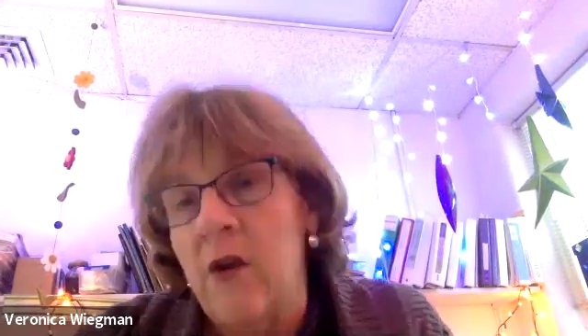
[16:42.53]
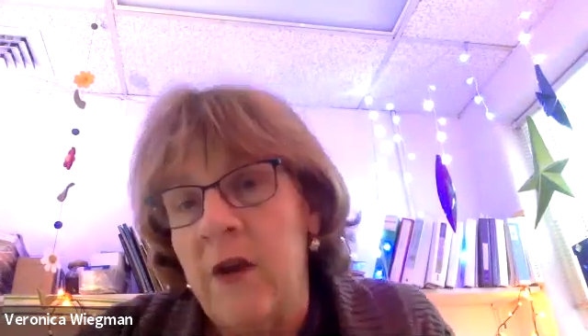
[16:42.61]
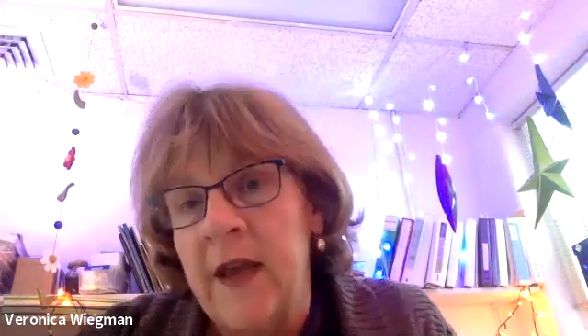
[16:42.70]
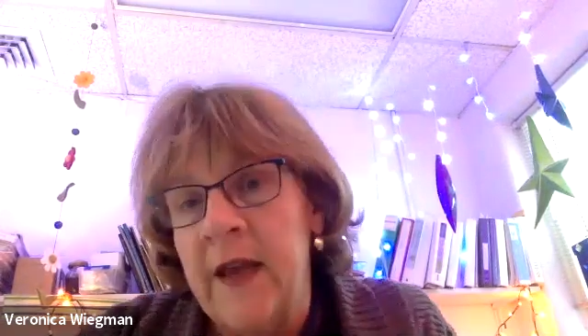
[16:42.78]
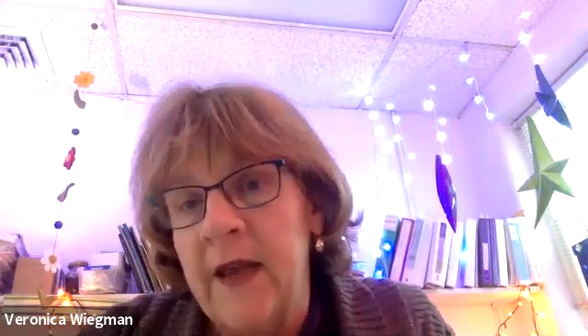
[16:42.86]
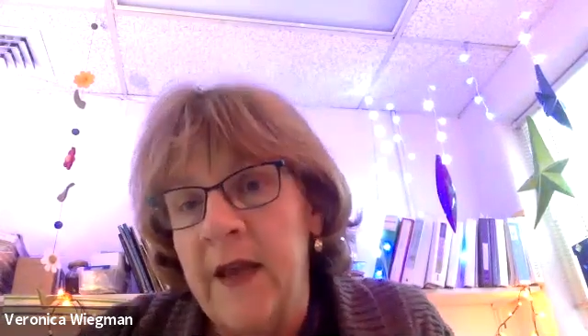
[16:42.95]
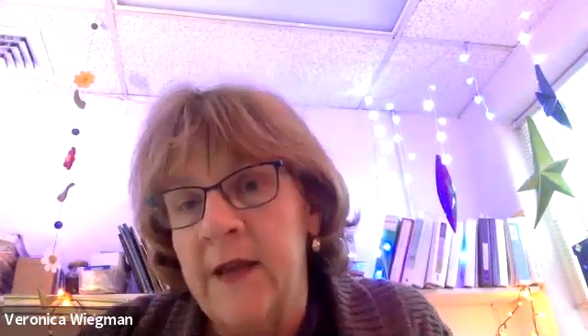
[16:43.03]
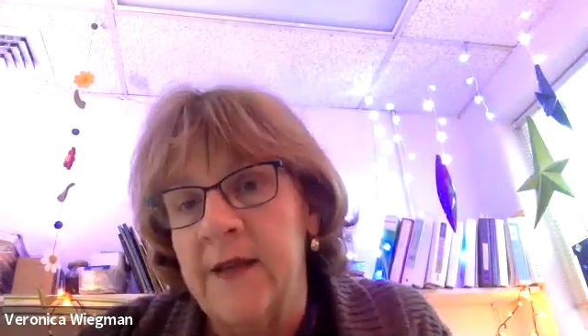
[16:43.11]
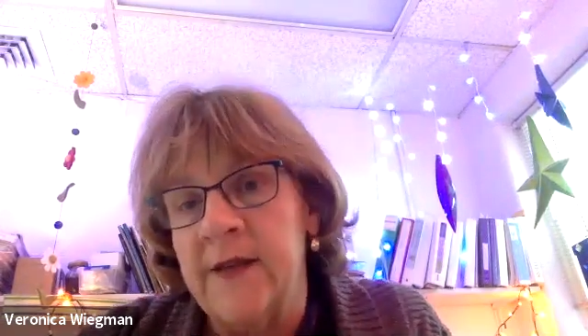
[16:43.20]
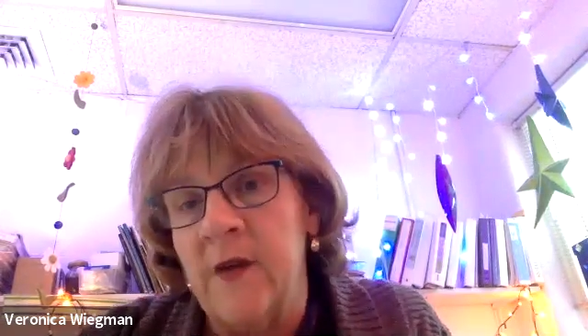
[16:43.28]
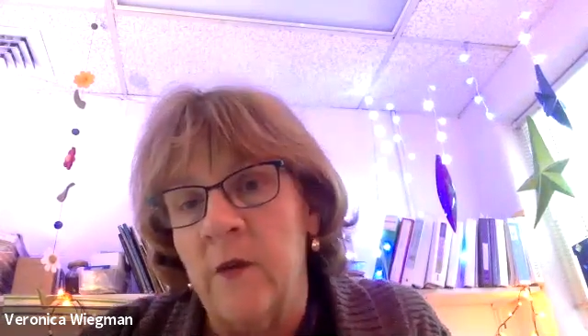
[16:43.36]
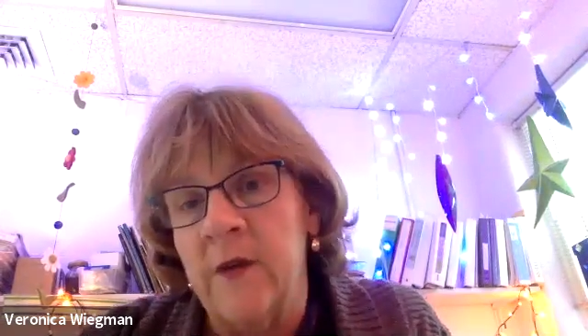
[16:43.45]
kid
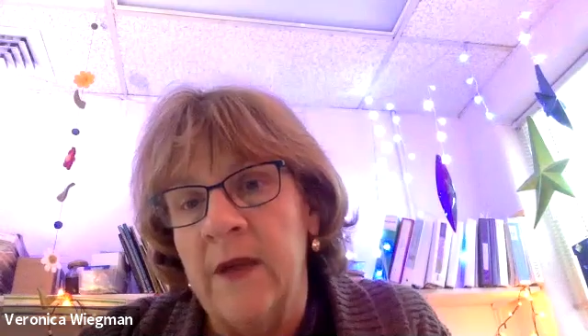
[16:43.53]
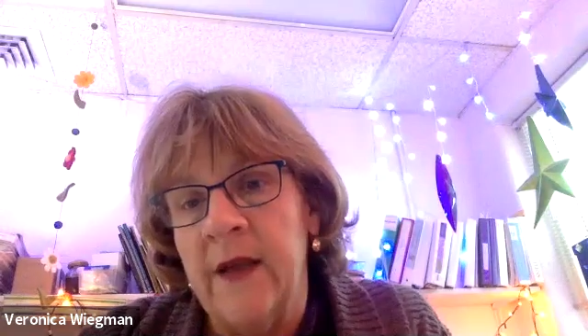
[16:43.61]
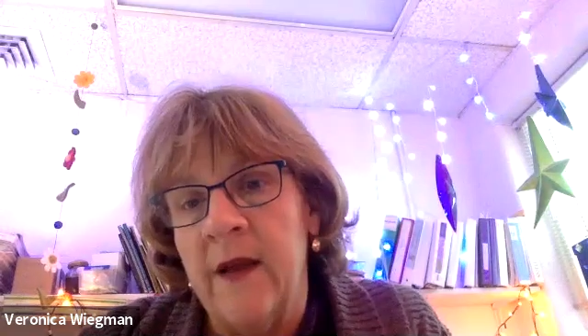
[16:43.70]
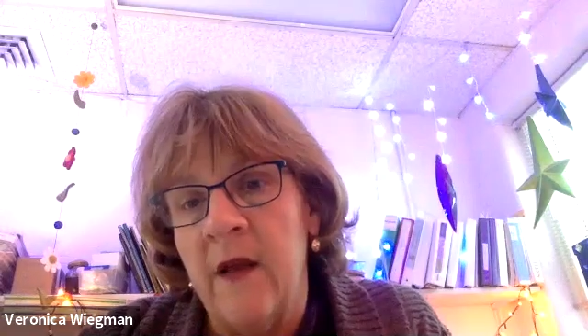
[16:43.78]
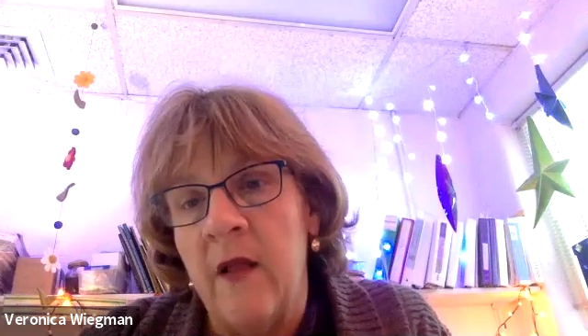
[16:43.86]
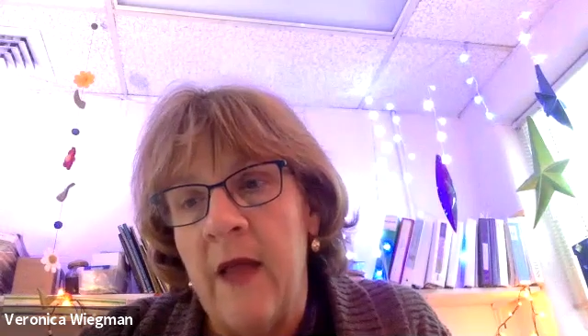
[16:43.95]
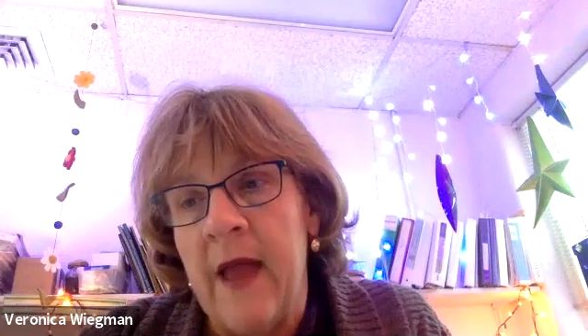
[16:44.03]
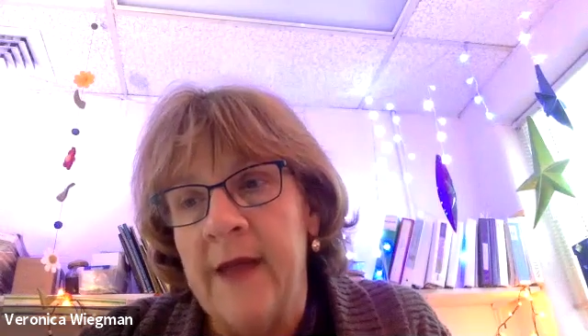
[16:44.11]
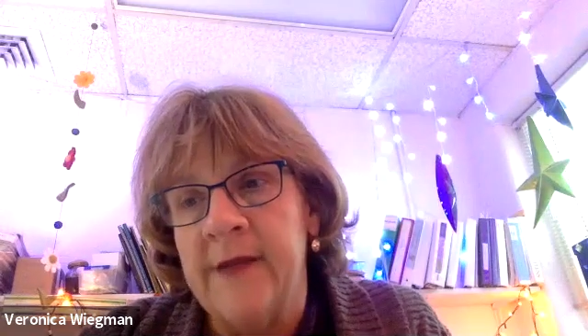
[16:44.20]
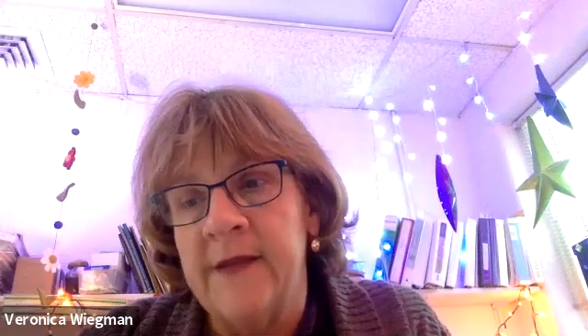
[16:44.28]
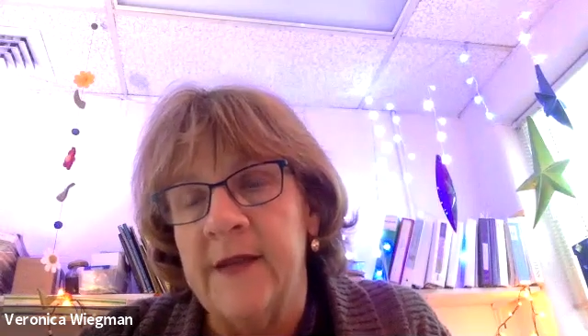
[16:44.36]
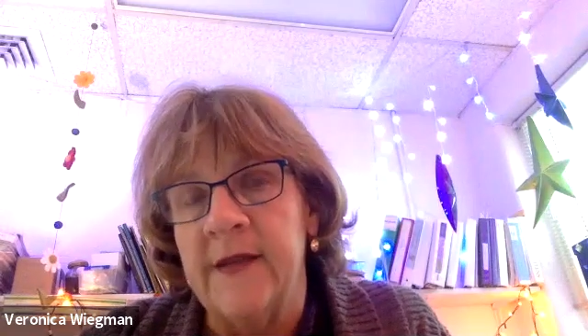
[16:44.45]
is only in
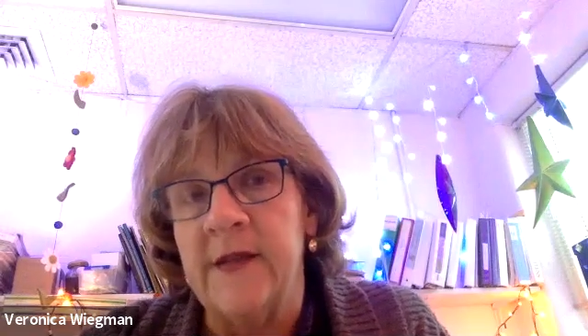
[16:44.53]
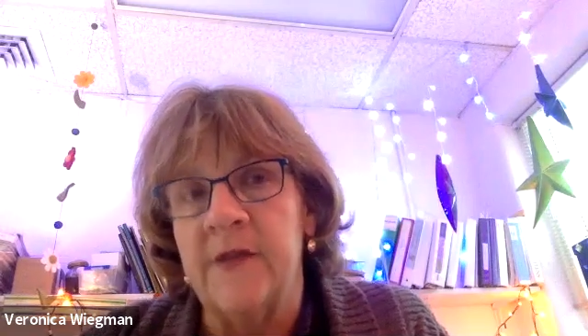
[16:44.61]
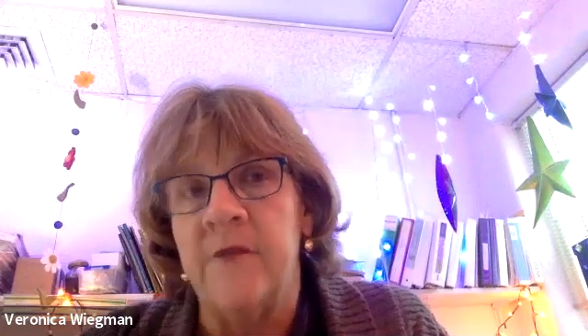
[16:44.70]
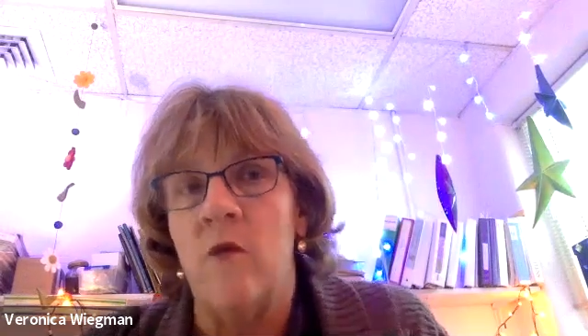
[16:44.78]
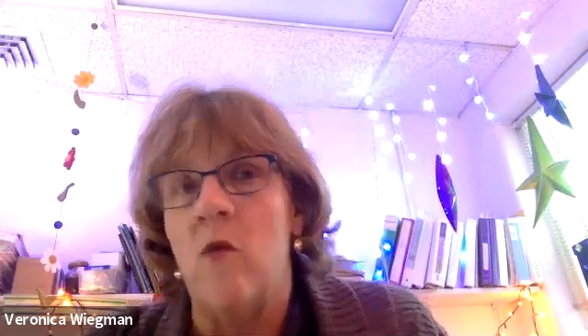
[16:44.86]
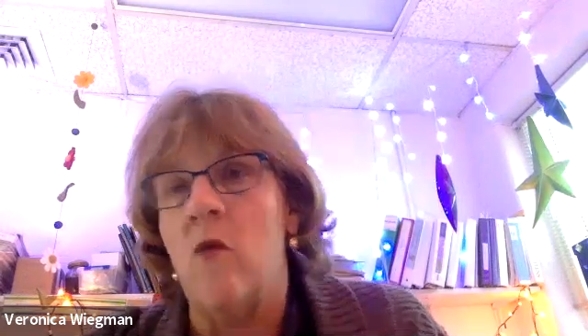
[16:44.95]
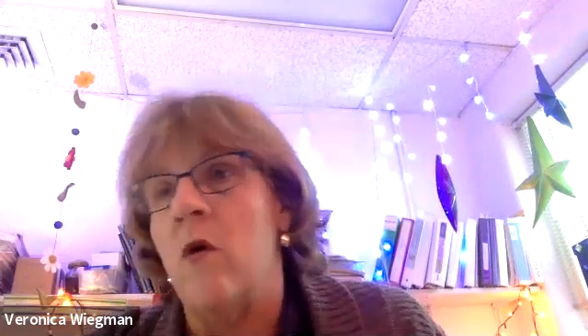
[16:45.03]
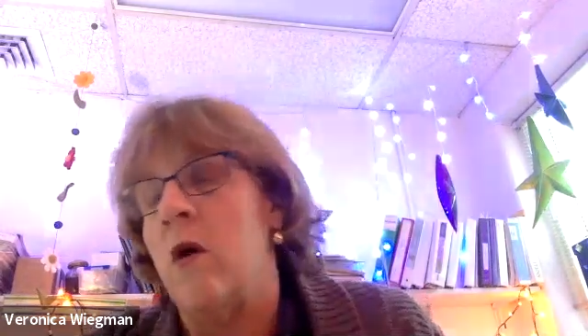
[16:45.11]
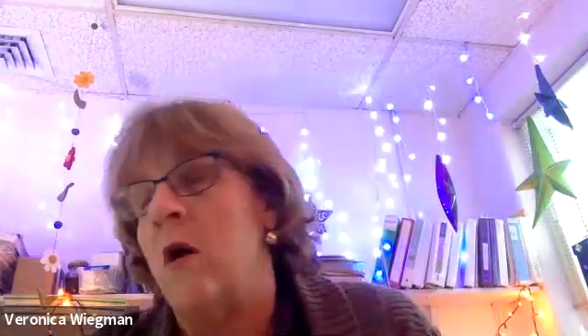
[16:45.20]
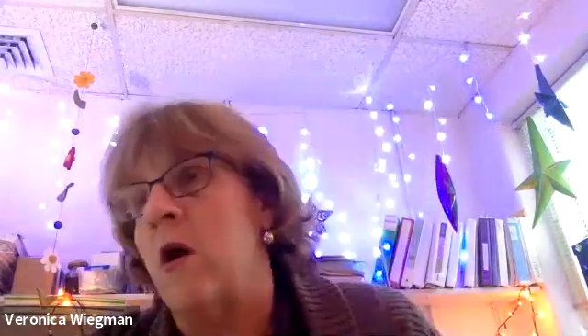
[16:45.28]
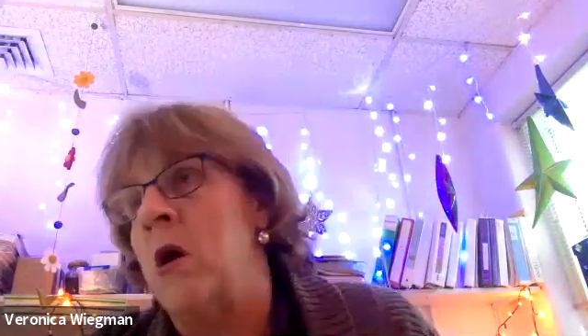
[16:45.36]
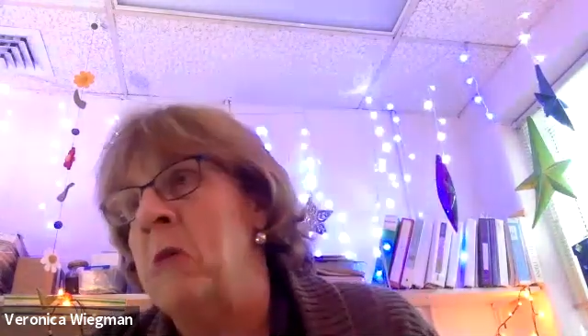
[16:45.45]
classes
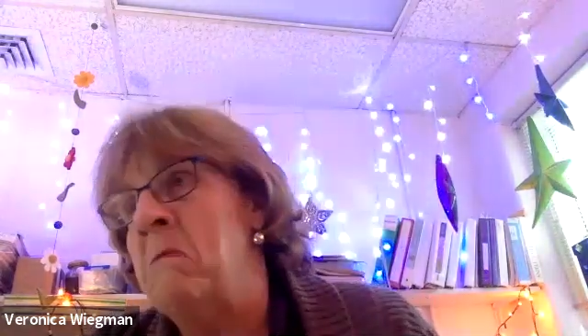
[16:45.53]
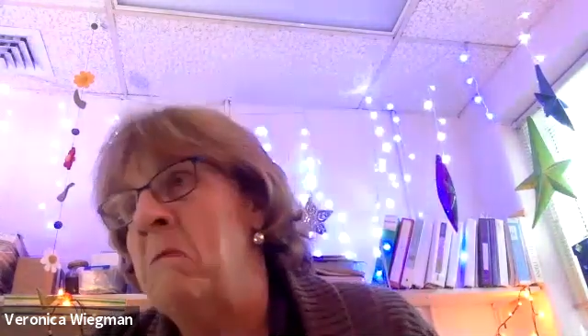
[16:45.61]
for,